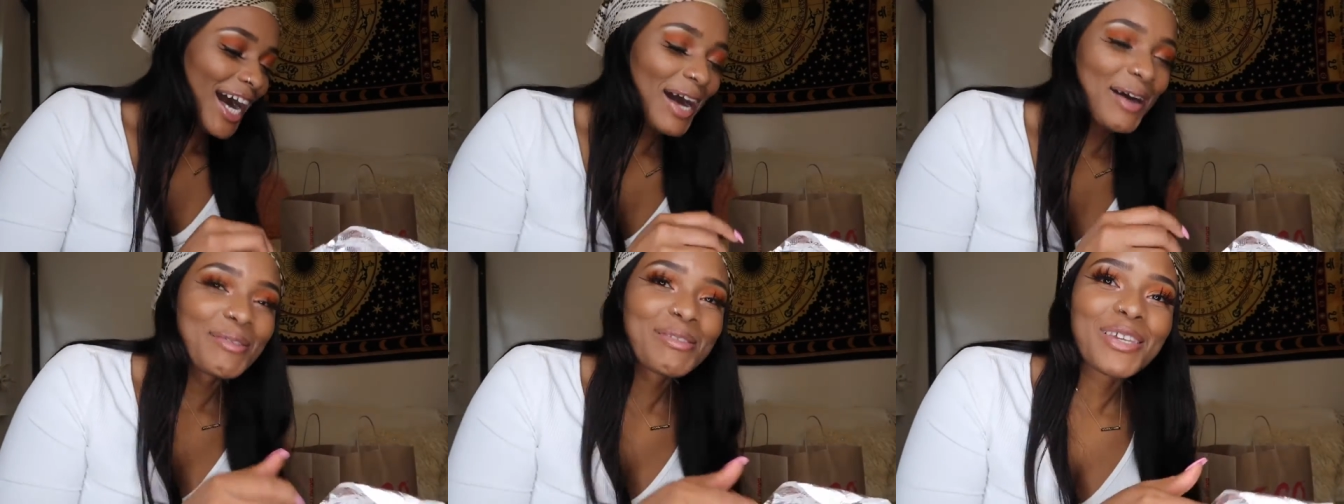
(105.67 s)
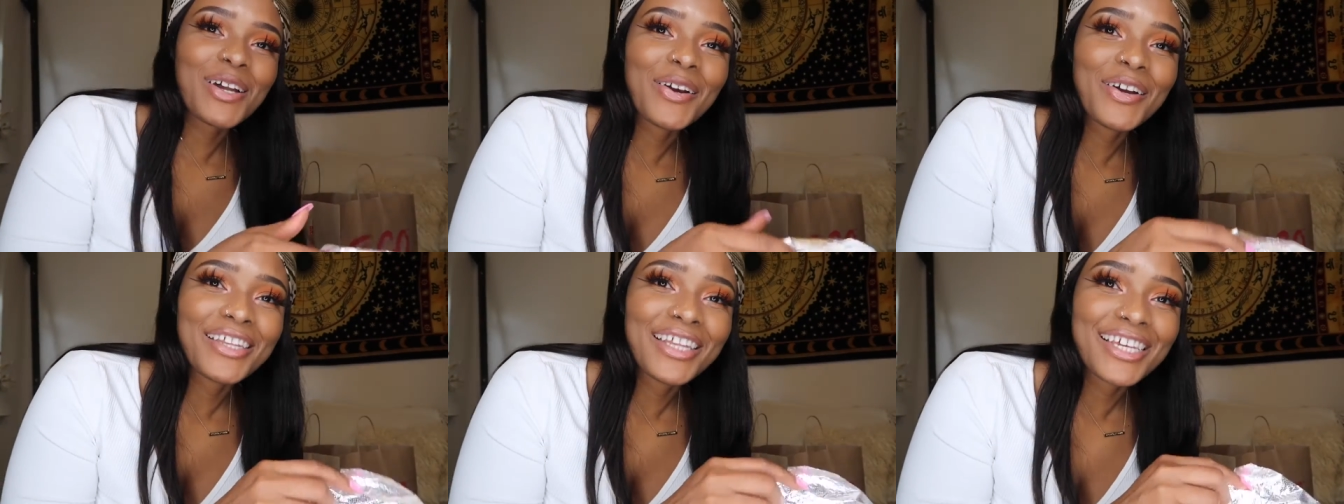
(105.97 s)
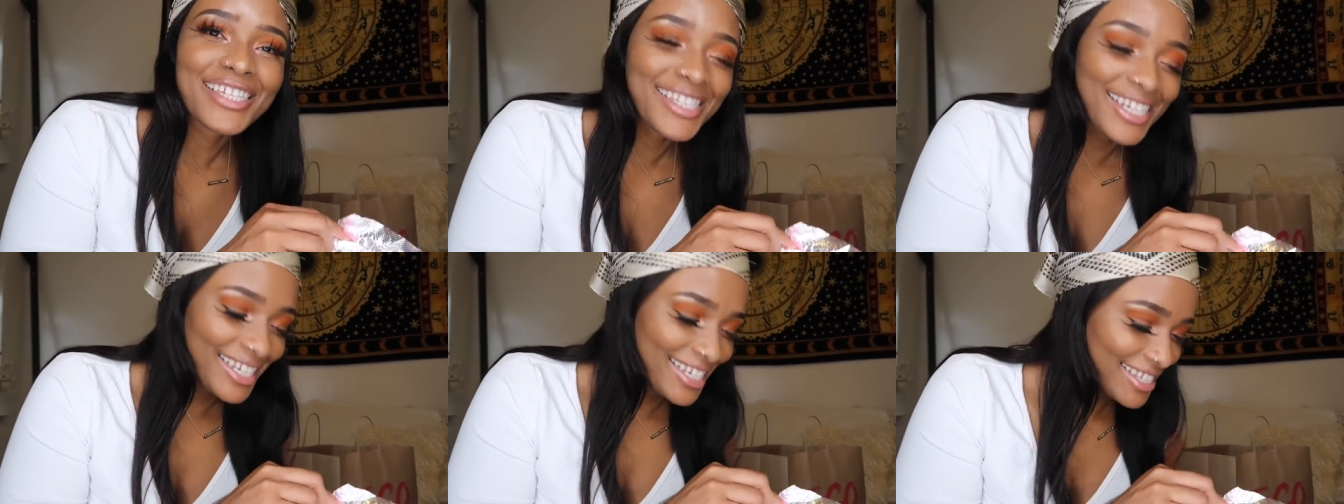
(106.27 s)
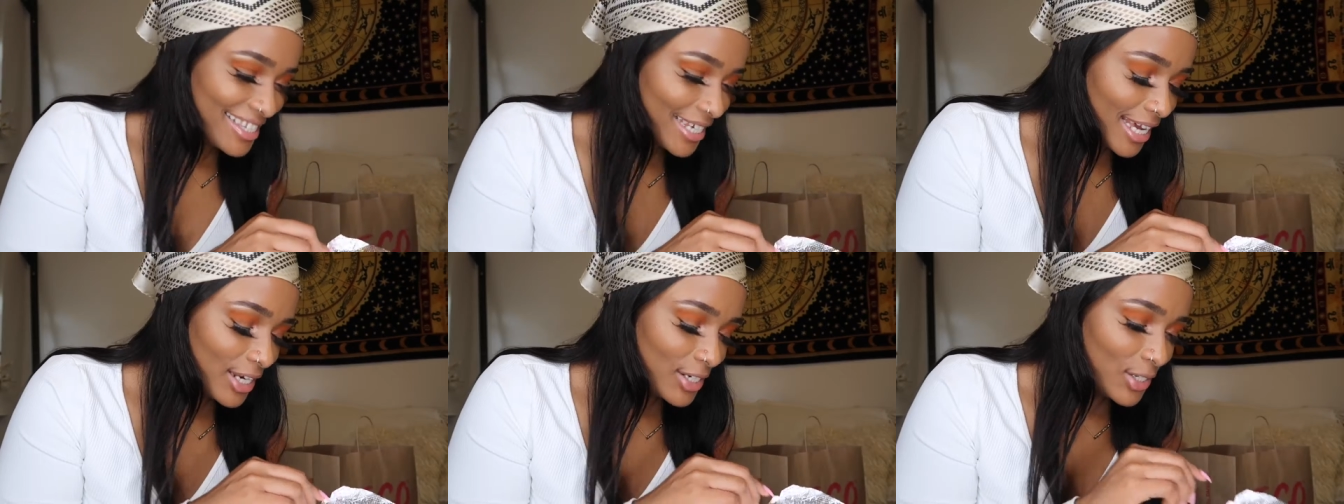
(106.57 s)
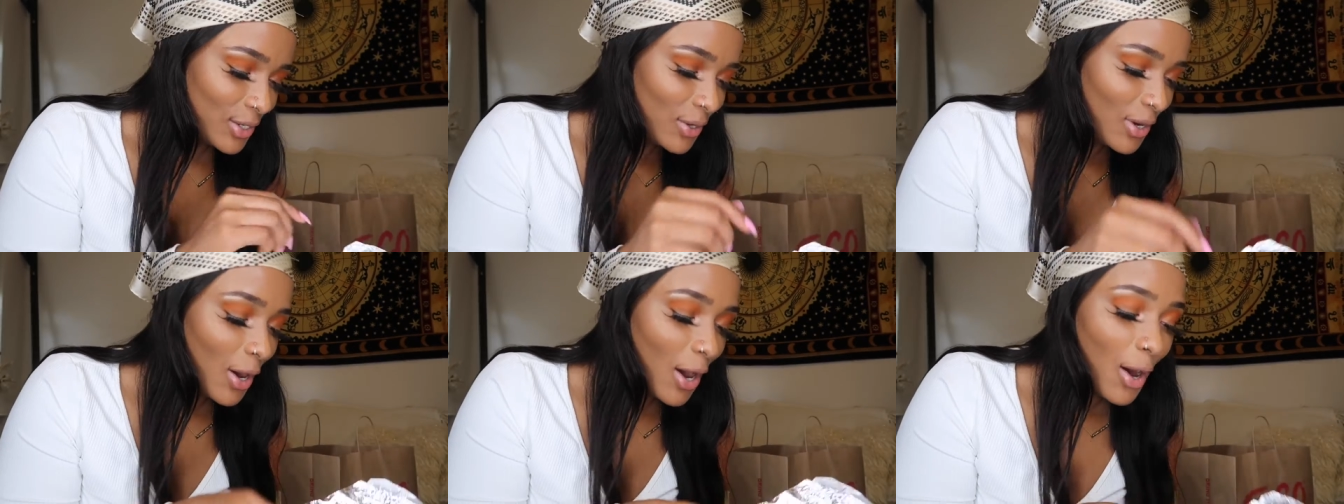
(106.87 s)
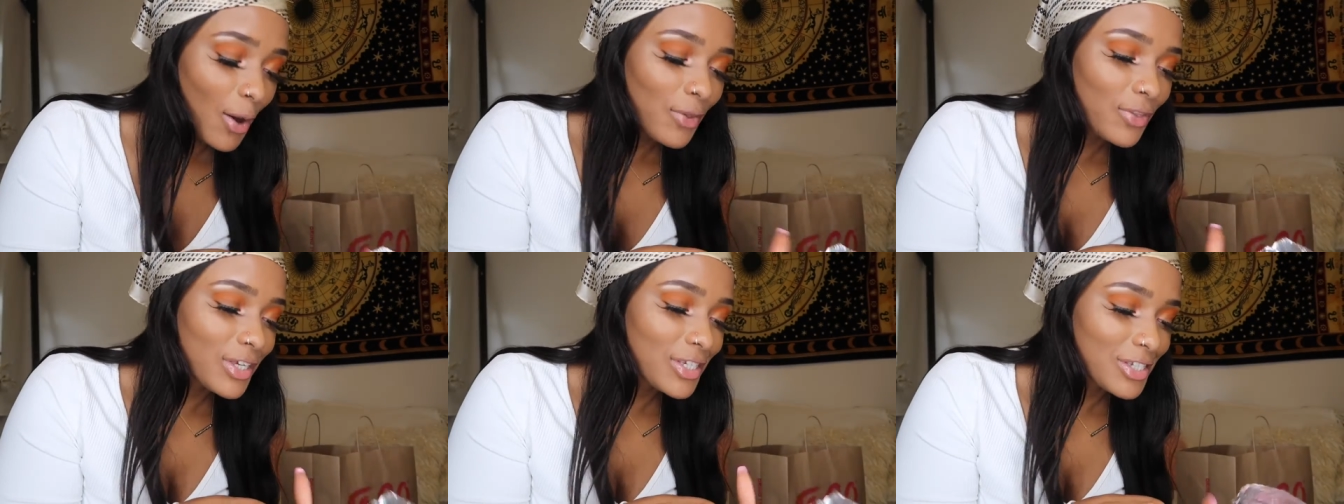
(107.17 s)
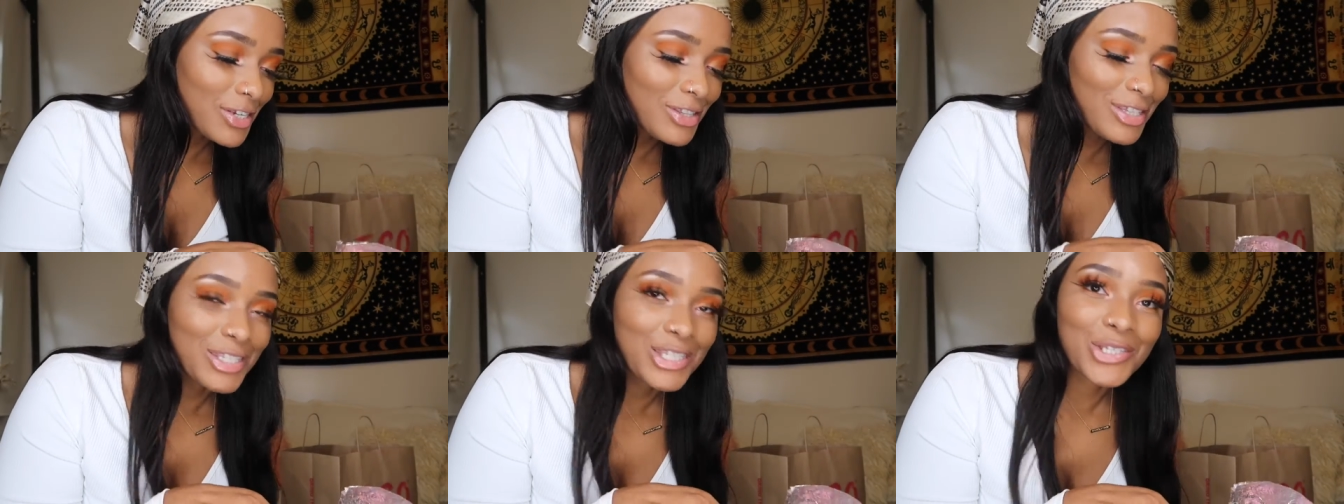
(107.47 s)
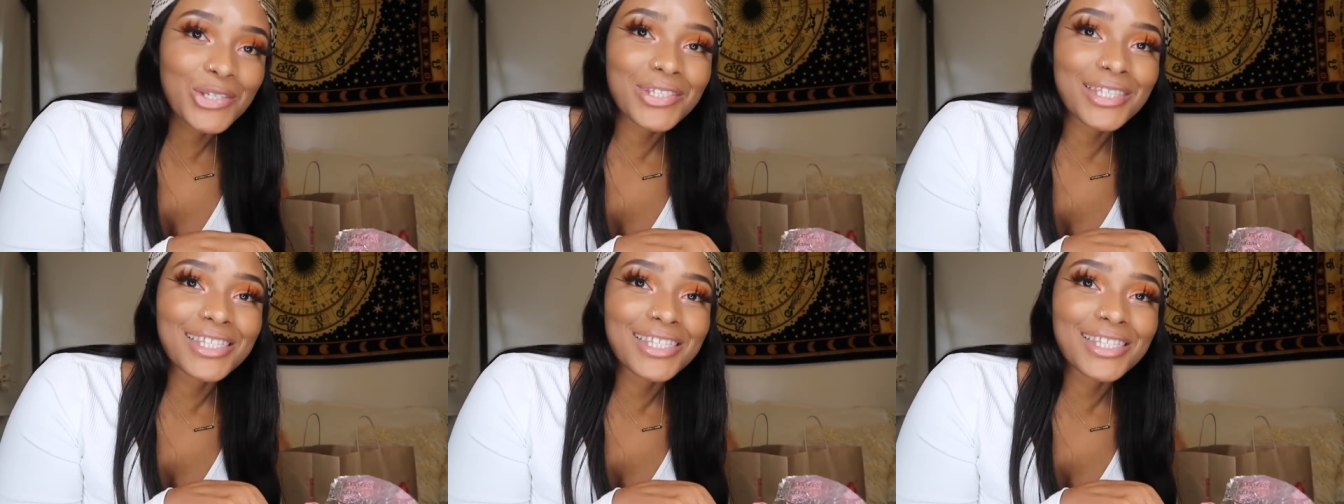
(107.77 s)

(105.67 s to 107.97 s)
I'm sorry, that's an inside joke. Oh, these are the